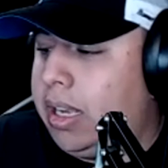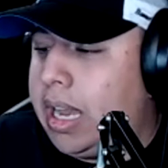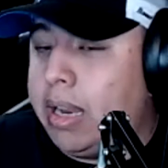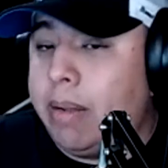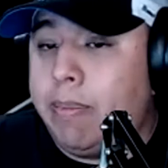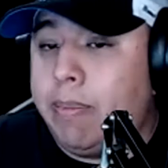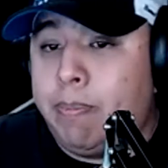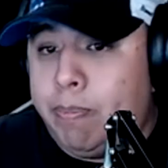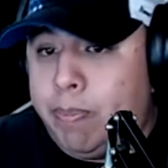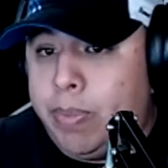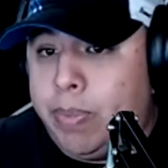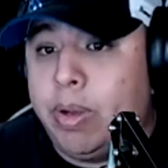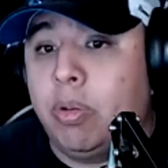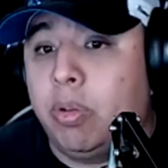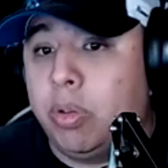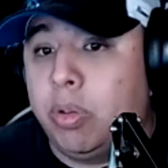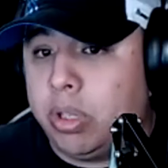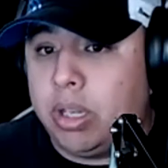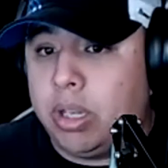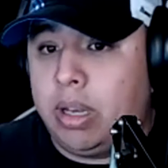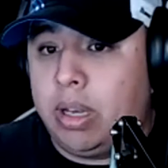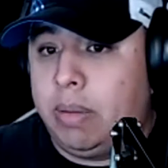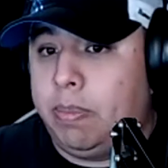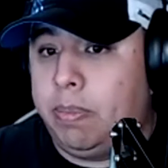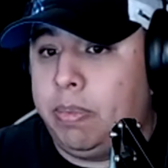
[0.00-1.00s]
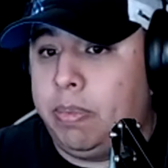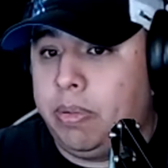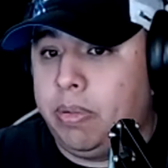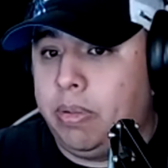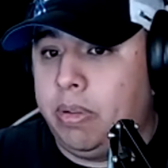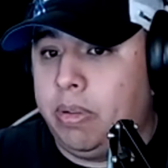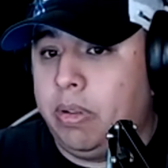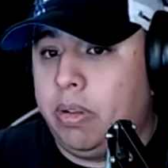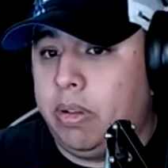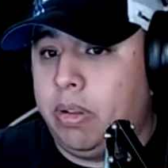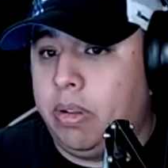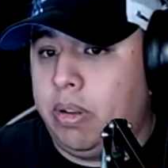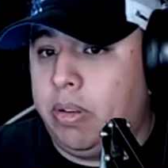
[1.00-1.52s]
of build up
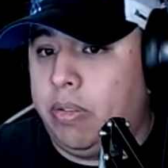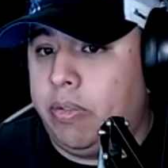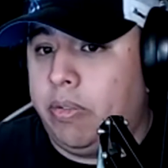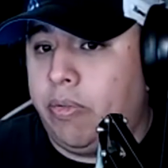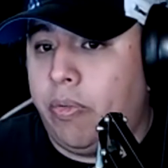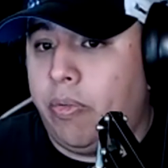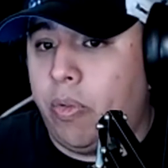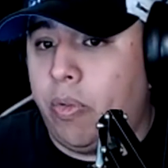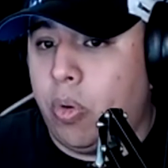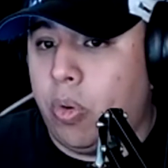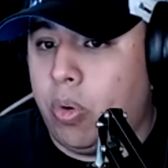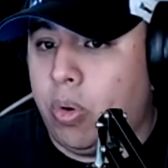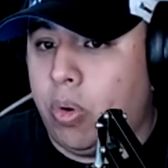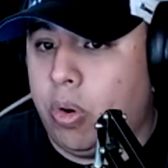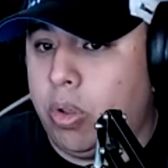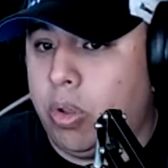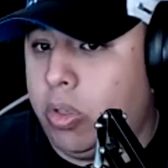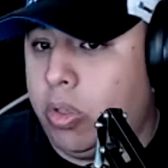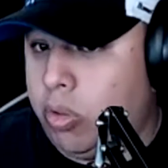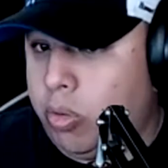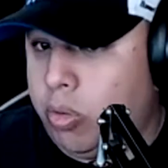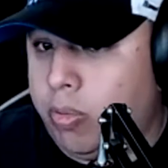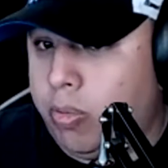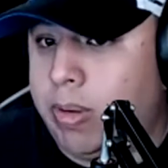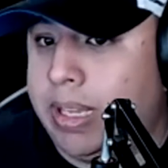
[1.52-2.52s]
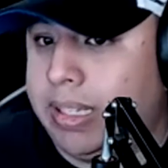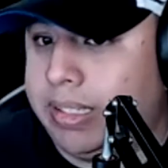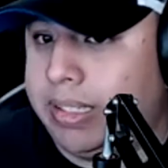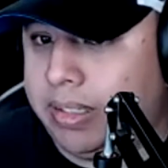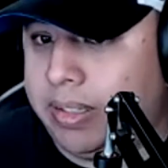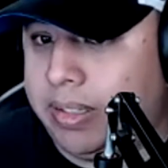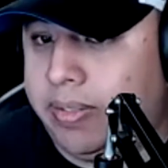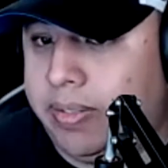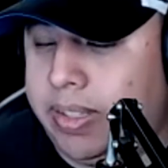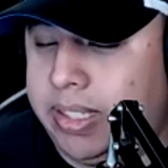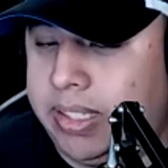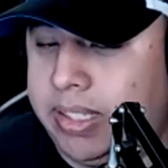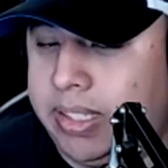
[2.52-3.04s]
for the rest
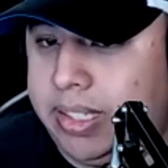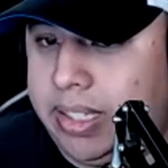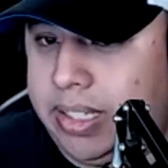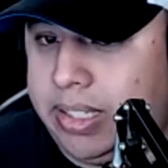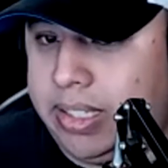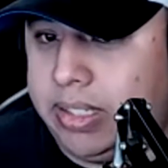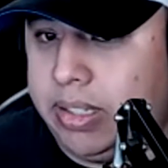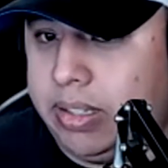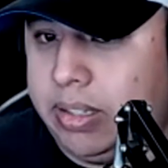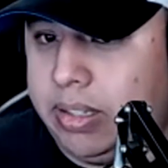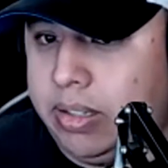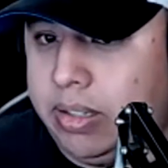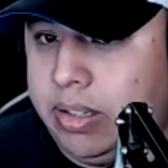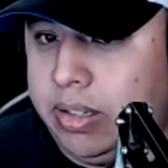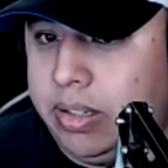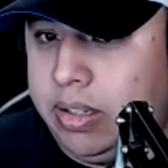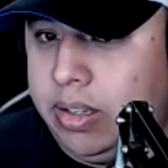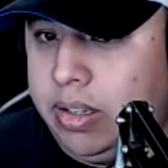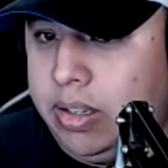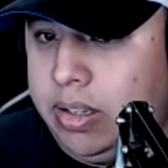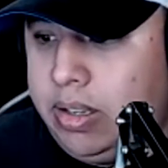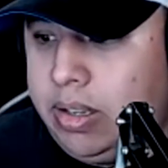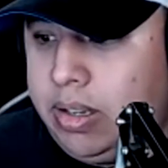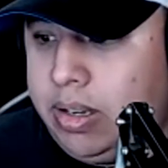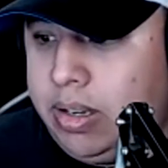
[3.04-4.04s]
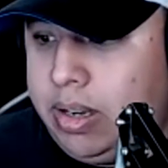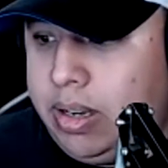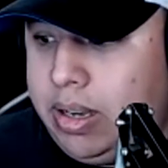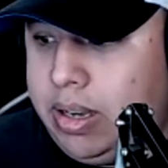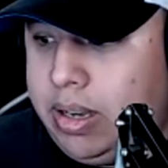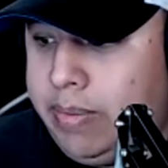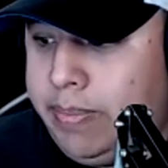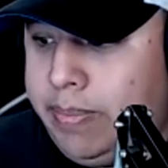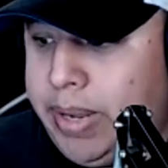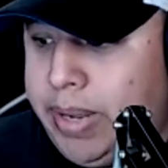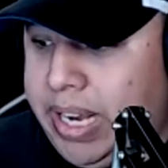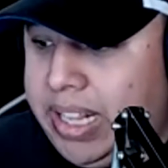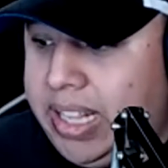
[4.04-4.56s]
of the season.
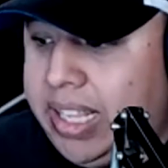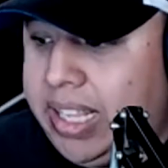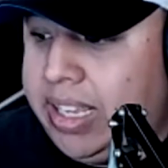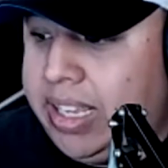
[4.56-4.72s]
But I think it